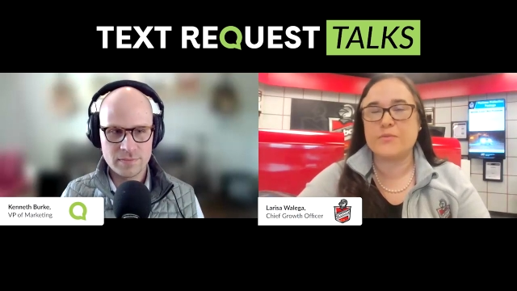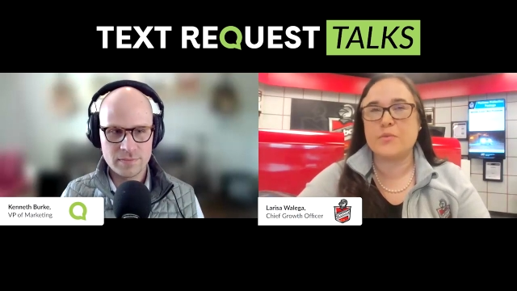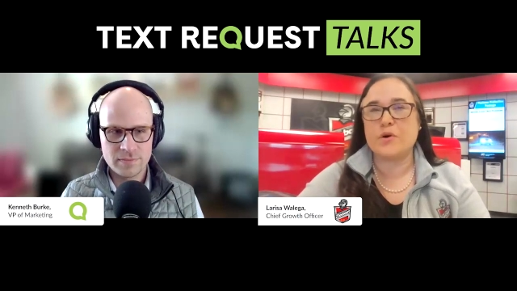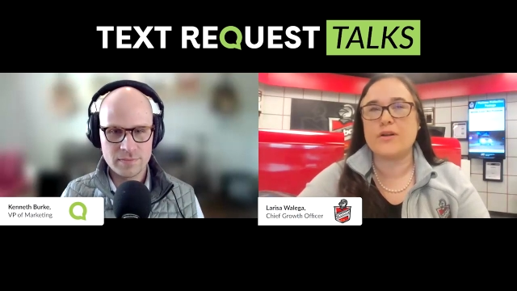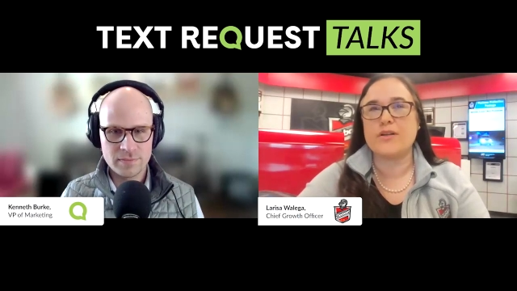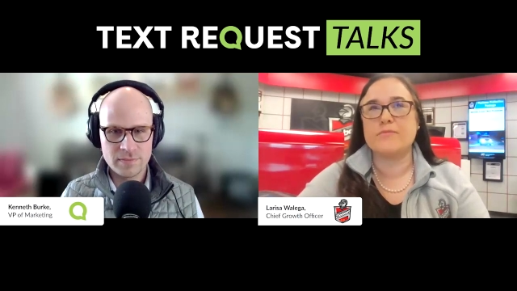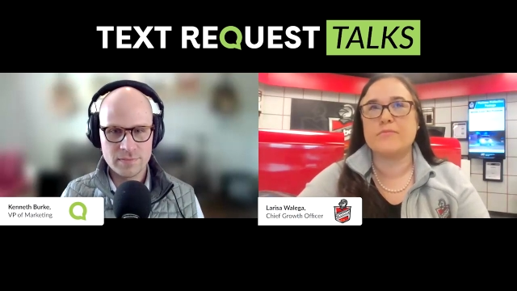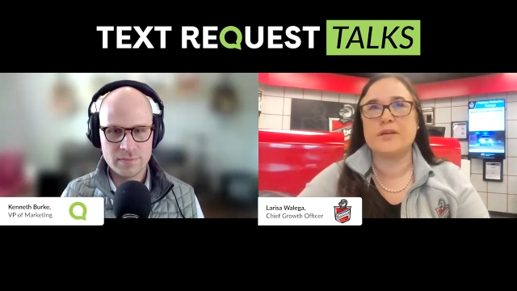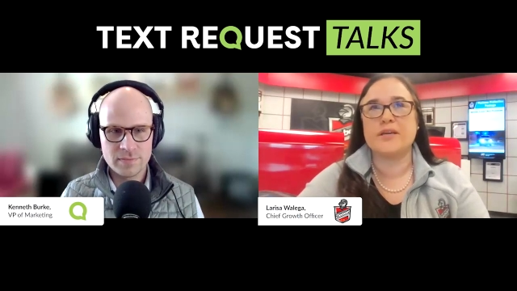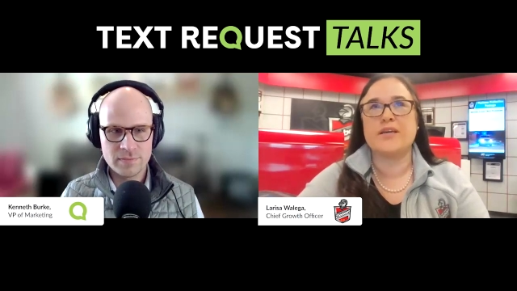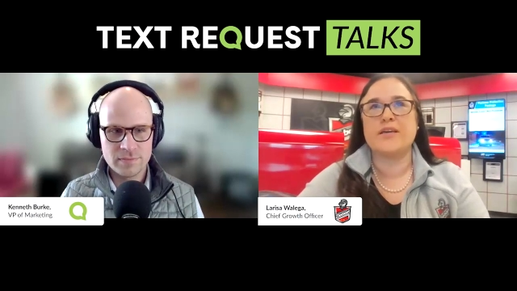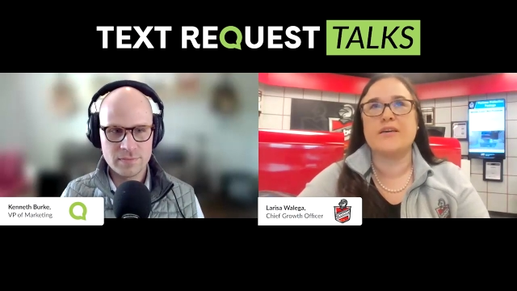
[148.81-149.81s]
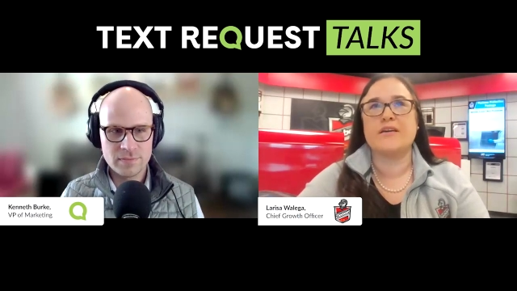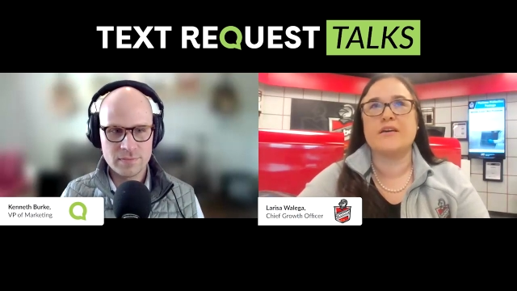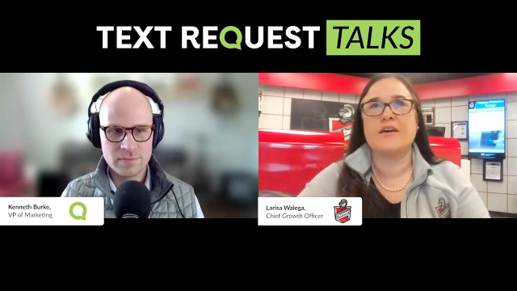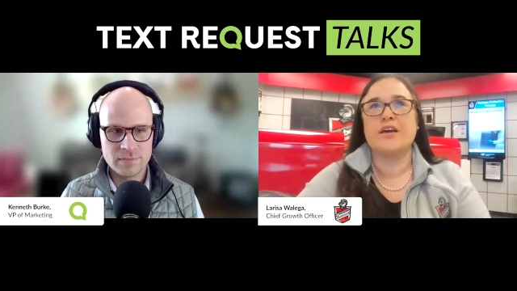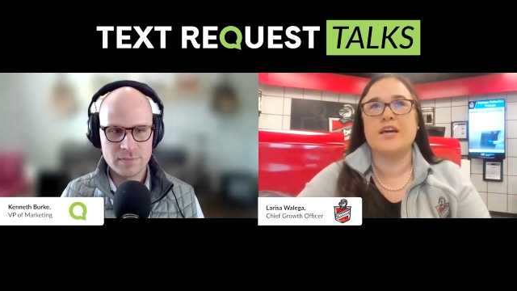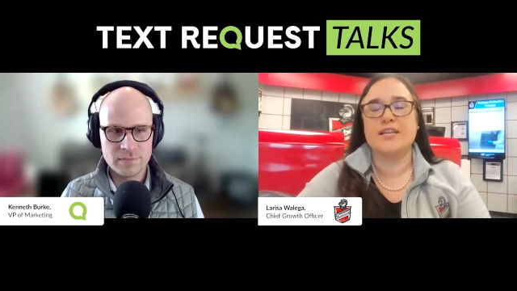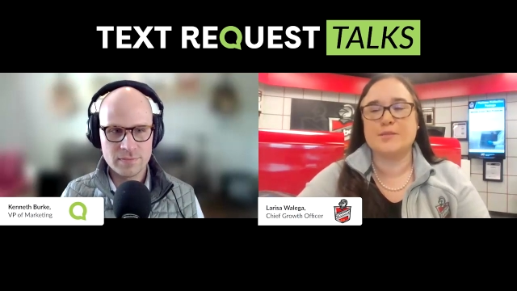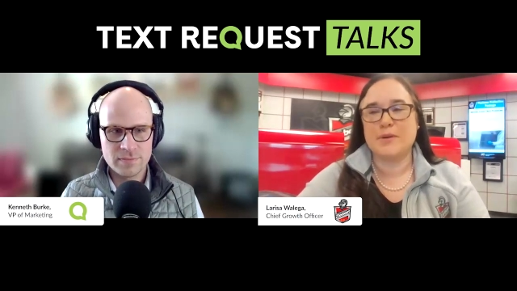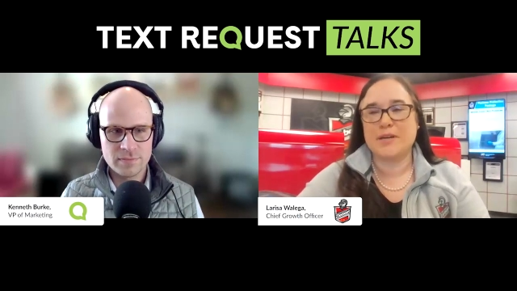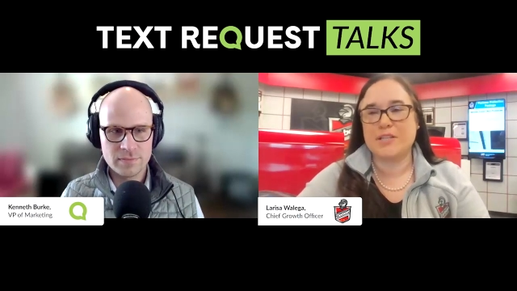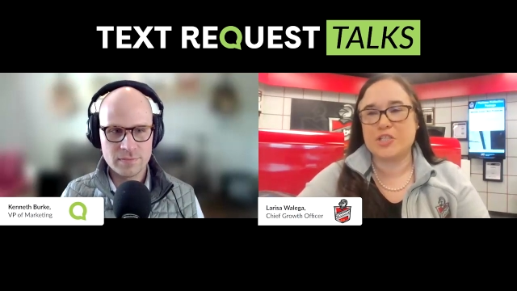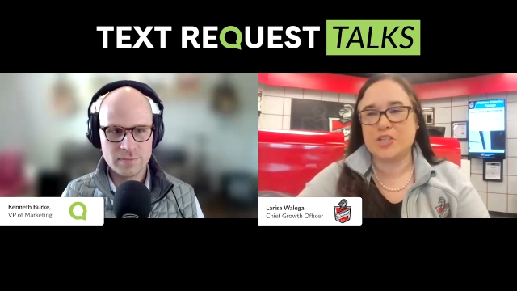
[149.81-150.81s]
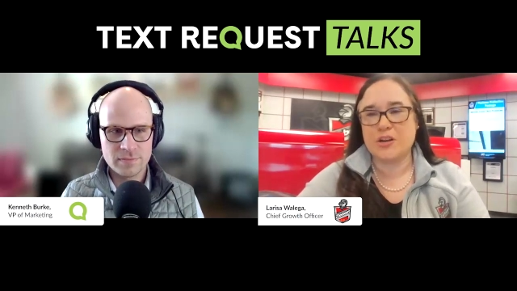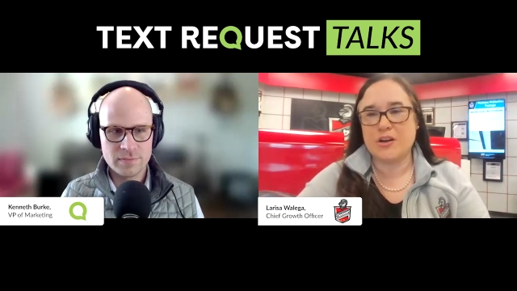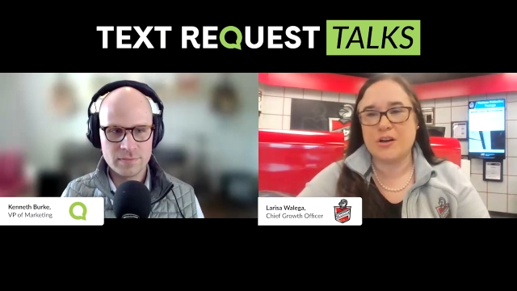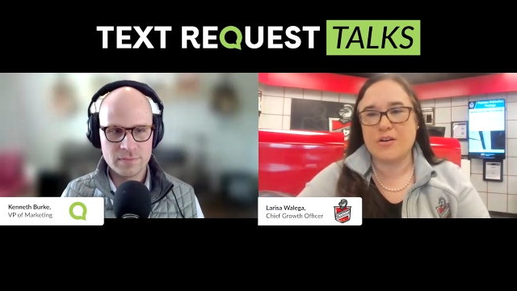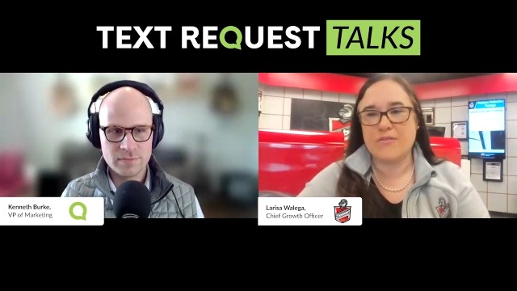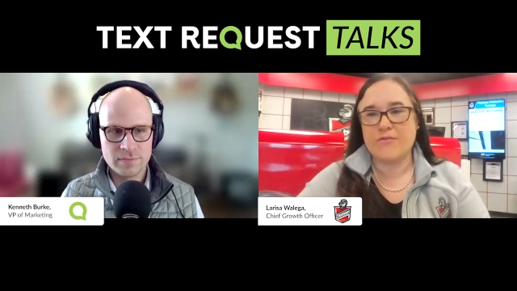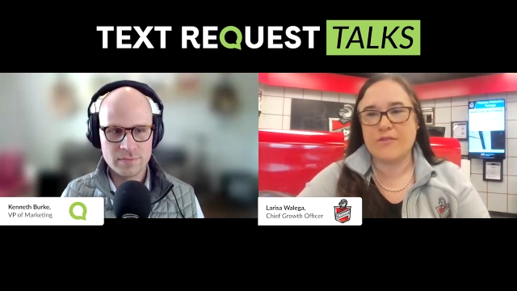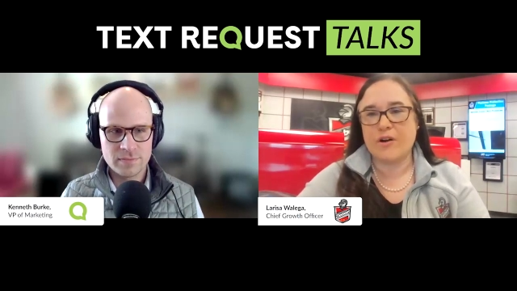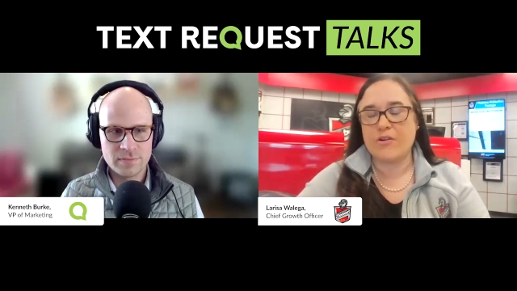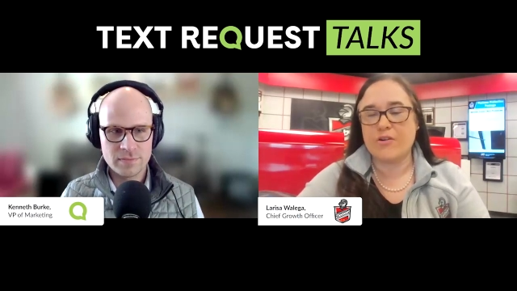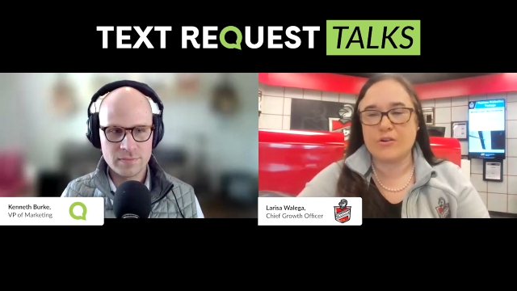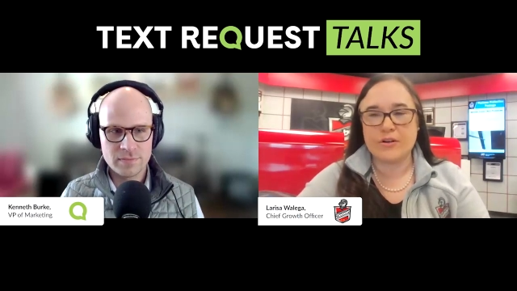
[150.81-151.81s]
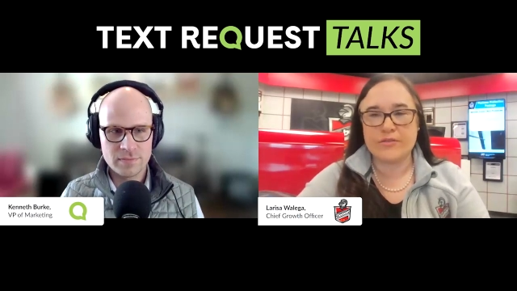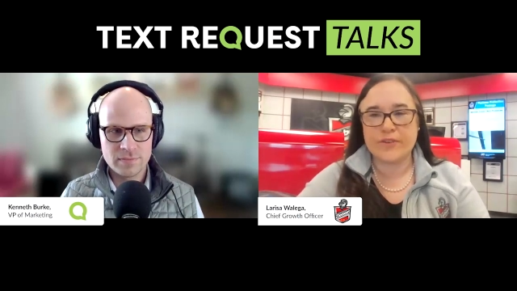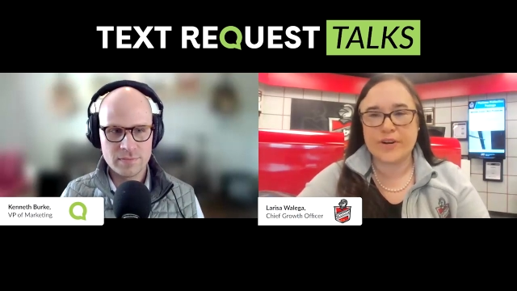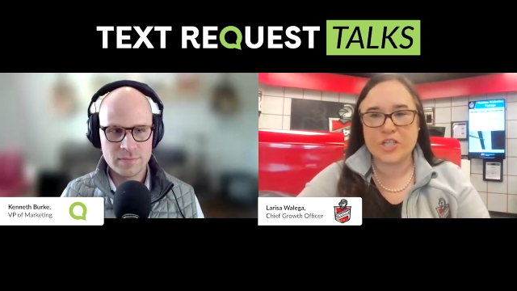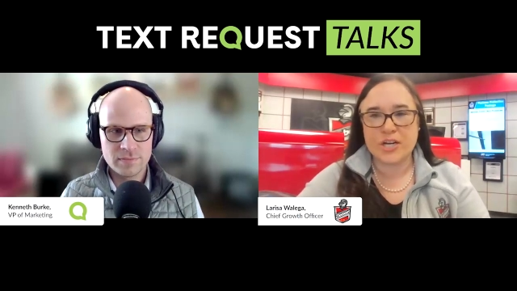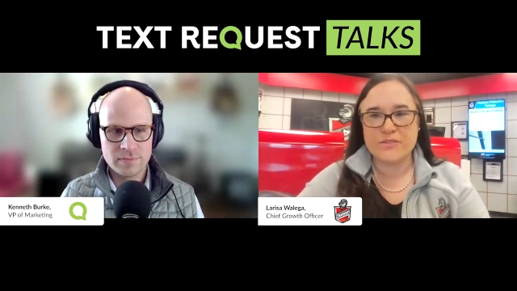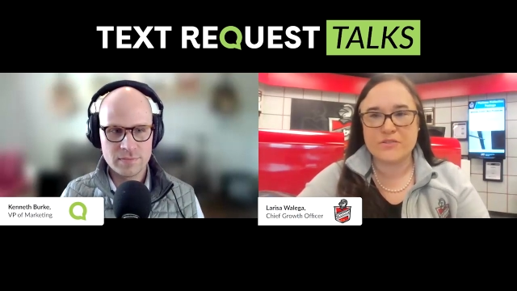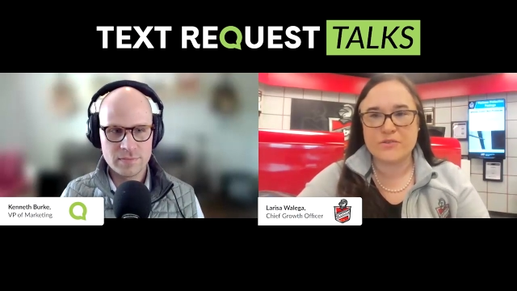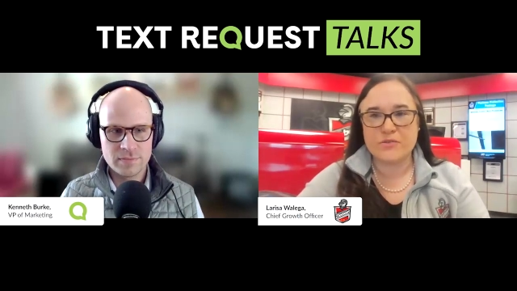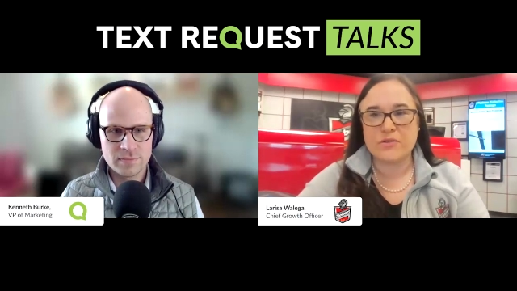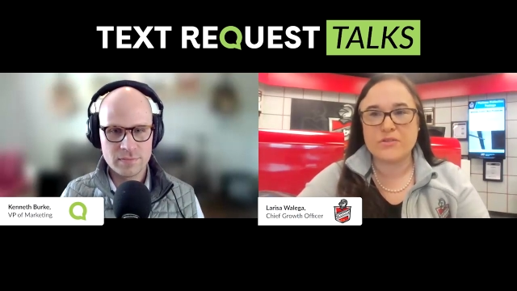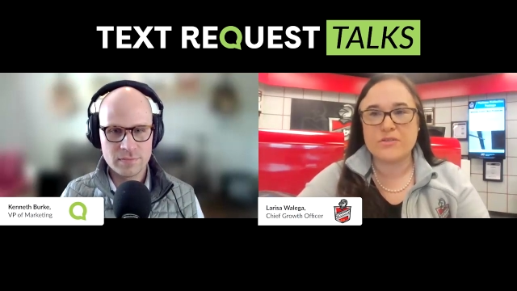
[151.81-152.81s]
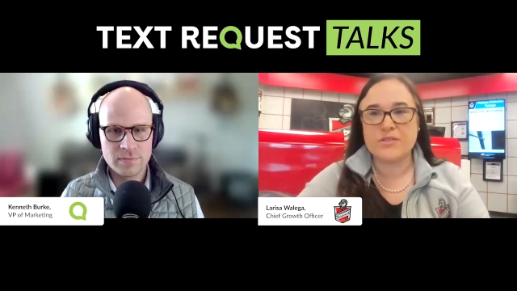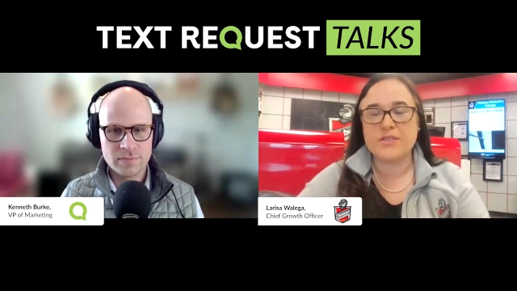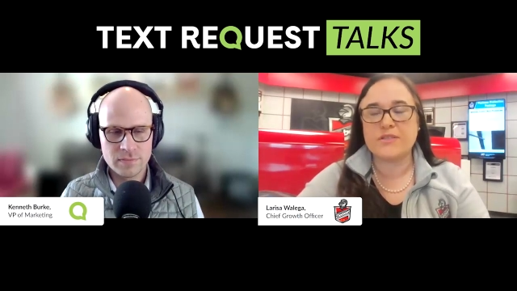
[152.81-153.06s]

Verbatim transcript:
Speaker 1: One being expansion of our current franchise owners